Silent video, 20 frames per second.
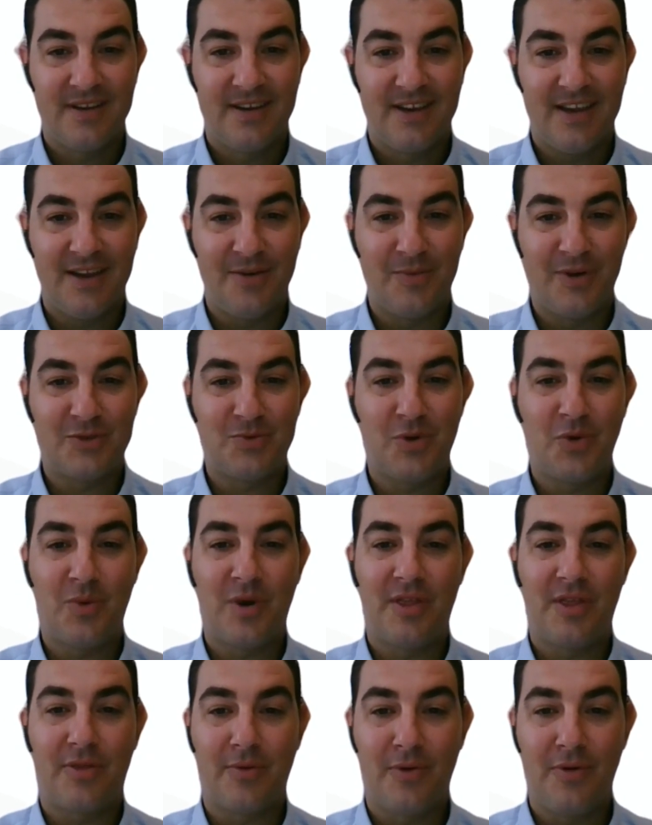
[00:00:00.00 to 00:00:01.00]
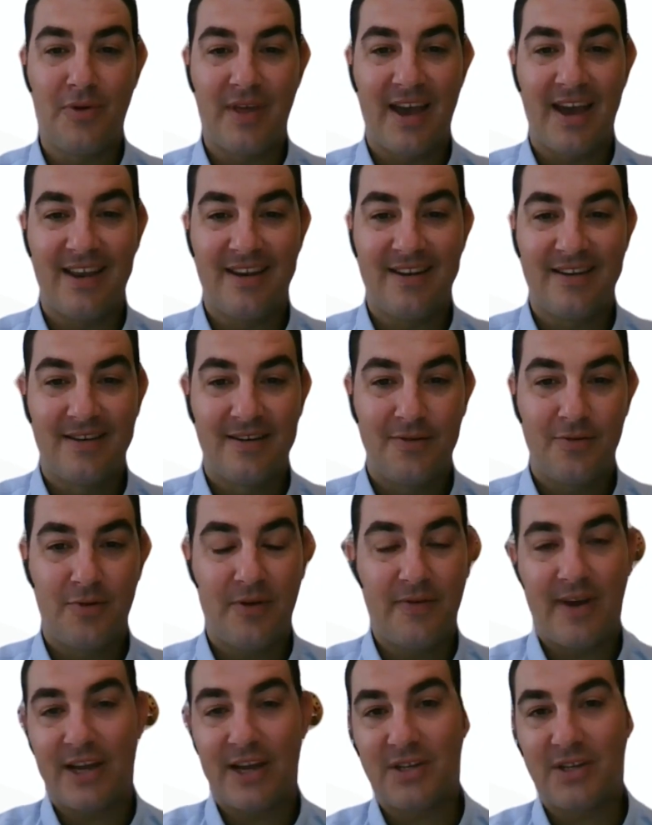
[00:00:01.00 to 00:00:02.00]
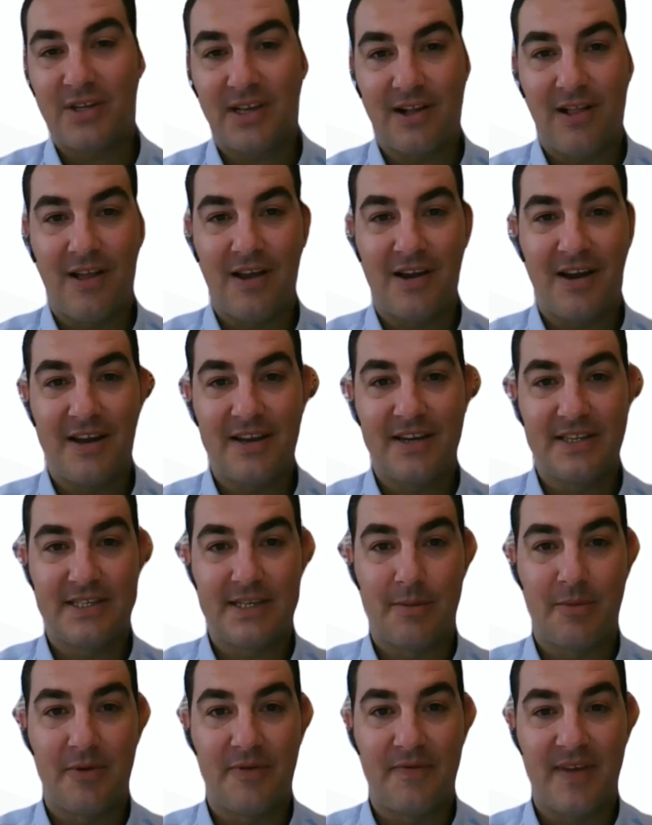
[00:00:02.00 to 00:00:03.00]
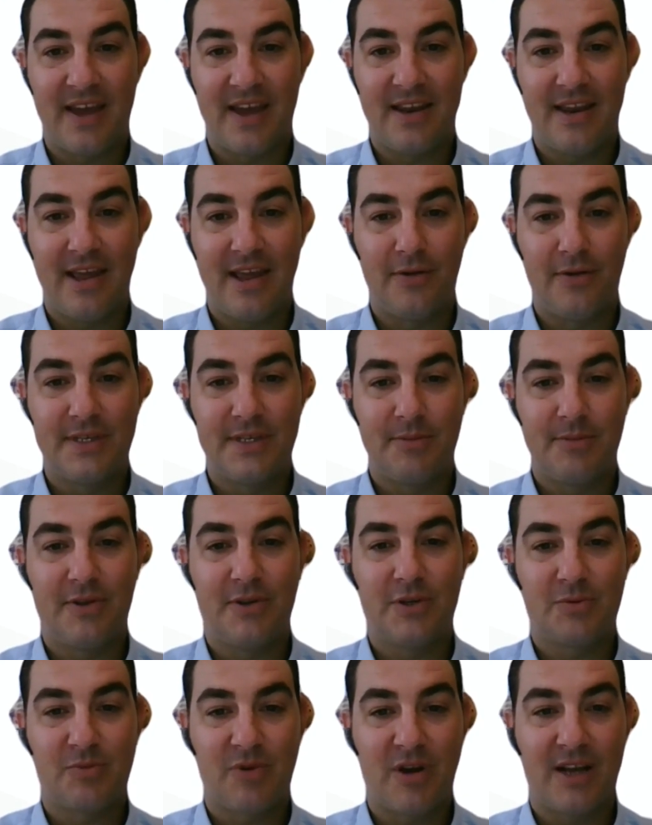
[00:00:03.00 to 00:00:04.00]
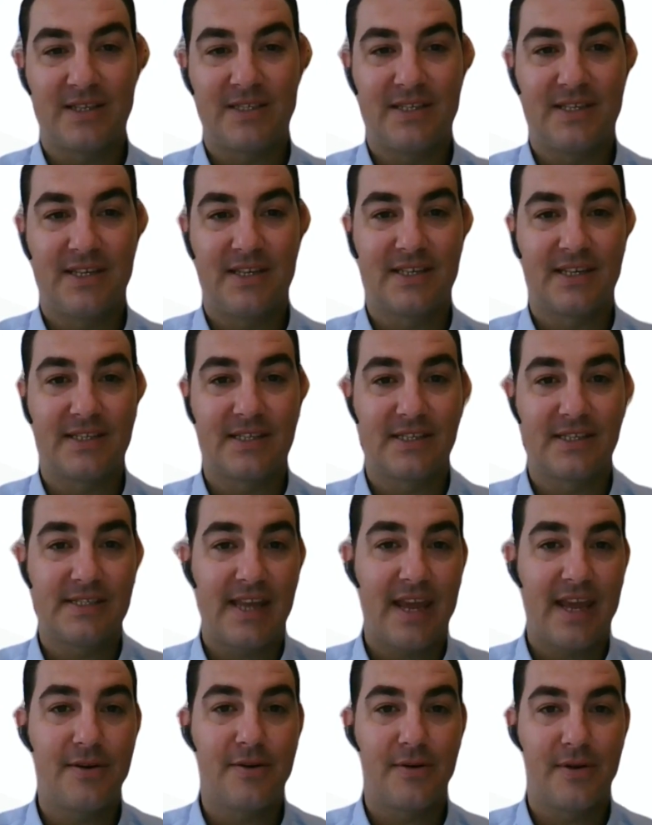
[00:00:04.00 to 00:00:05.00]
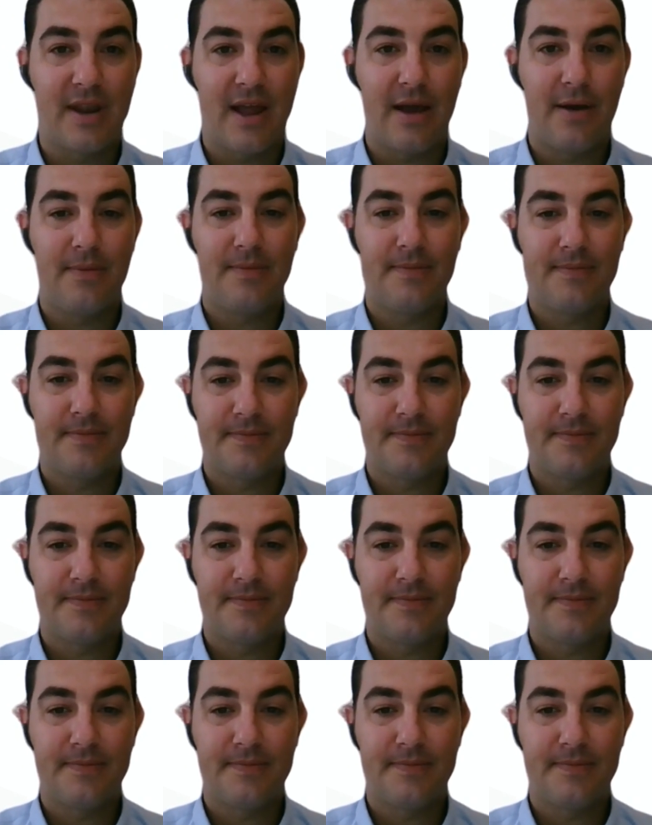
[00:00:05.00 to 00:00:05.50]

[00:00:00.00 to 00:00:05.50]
And once we went through that, we've actually clung on to some of that and held some of those processes as a standard now.